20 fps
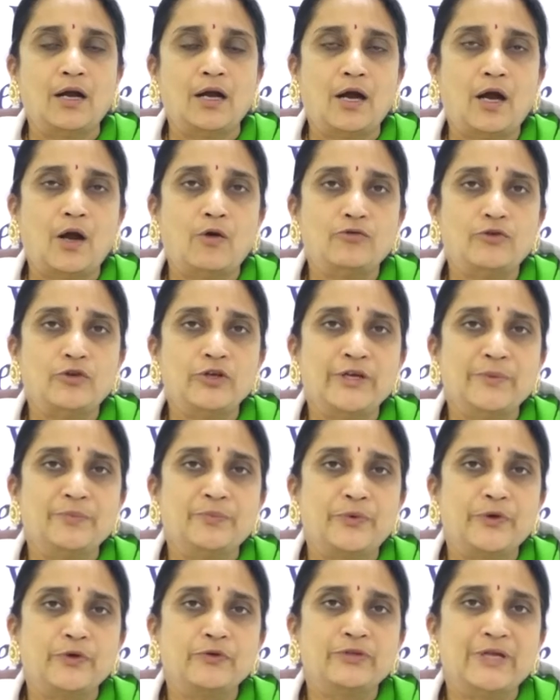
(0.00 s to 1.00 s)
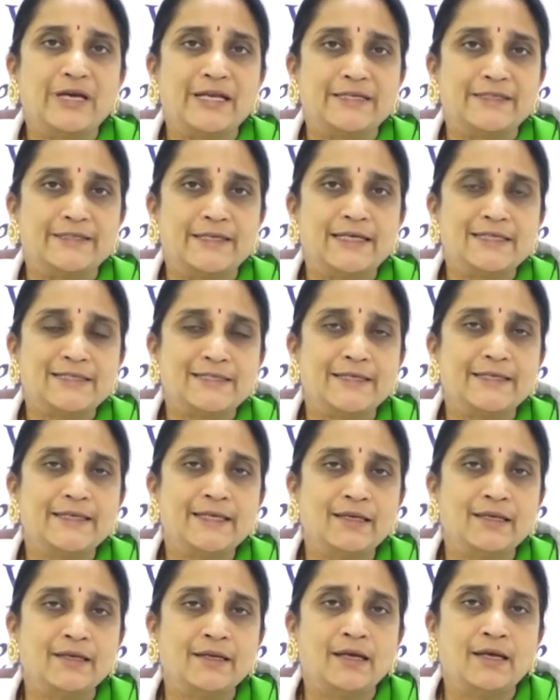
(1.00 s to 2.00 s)
how to improve the results
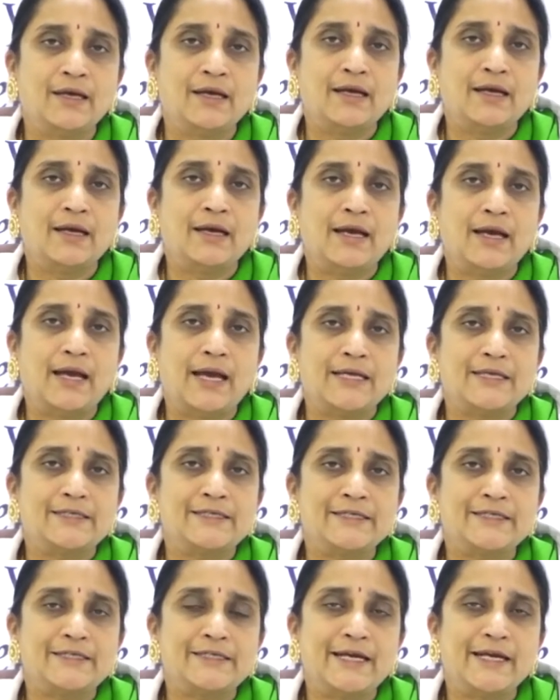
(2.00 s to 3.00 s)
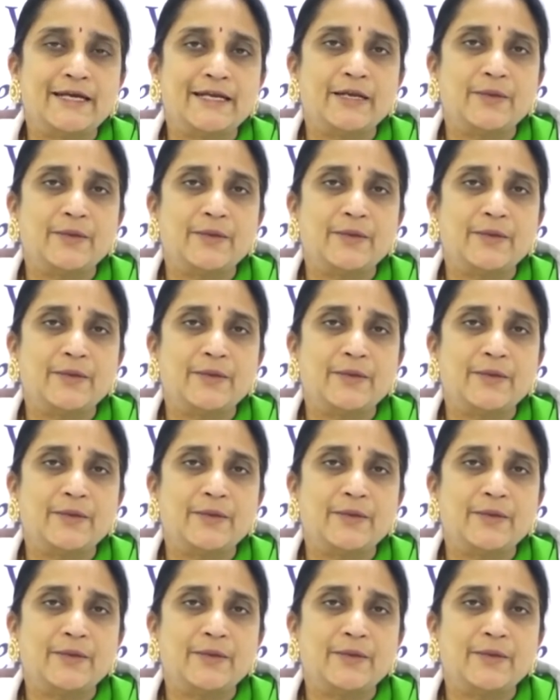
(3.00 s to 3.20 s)
in assisted